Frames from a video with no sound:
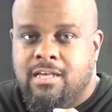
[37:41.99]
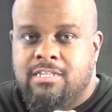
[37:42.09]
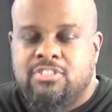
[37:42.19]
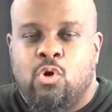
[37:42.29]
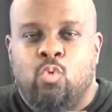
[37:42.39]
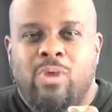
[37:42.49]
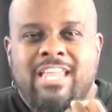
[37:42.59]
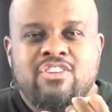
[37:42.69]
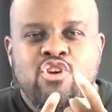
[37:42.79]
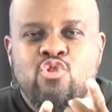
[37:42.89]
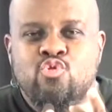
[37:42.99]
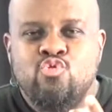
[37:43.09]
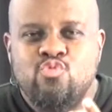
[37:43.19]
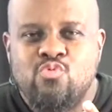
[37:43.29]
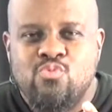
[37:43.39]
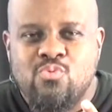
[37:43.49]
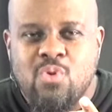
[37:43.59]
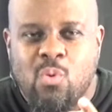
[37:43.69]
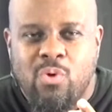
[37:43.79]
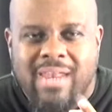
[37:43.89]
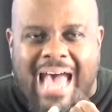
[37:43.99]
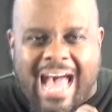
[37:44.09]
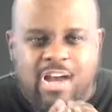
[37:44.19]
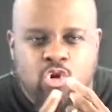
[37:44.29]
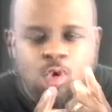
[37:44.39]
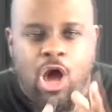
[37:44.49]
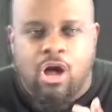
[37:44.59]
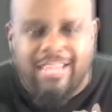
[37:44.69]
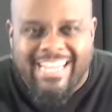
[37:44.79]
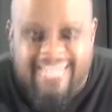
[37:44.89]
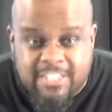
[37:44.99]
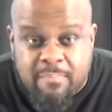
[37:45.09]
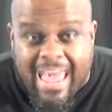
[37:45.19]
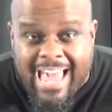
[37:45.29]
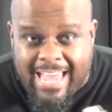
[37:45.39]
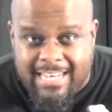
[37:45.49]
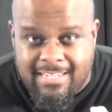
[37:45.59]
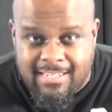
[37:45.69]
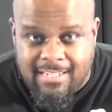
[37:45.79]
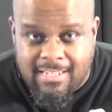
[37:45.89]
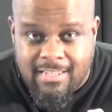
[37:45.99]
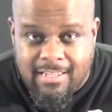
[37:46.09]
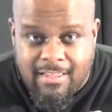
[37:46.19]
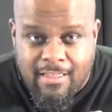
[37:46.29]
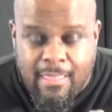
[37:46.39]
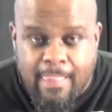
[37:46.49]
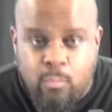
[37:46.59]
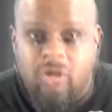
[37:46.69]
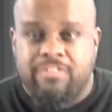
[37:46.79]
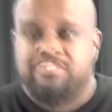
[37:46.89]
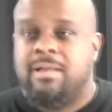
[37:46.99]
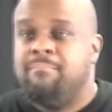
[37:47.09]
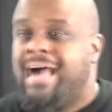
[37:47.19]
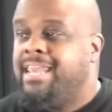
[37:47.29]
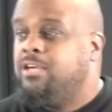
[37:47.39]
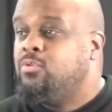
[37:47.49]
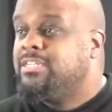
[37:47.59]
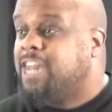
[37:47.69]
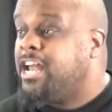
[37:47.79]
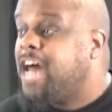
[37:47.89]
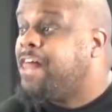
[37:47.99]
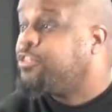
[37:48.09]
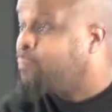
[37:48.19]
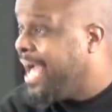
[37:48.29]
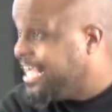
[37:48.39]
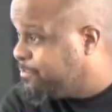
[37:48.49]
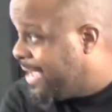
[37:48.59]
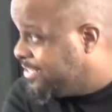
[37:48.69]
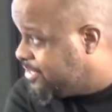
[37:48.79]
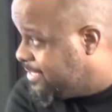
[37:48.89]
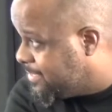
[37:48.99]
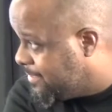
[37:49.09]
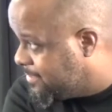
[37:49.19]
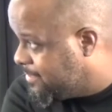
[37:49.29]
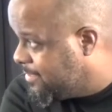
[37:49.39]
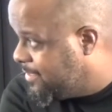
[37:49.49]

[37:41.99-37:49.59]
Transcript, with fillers: So when you, when I crawl into bed with somebody who is unauthorized by Jesus,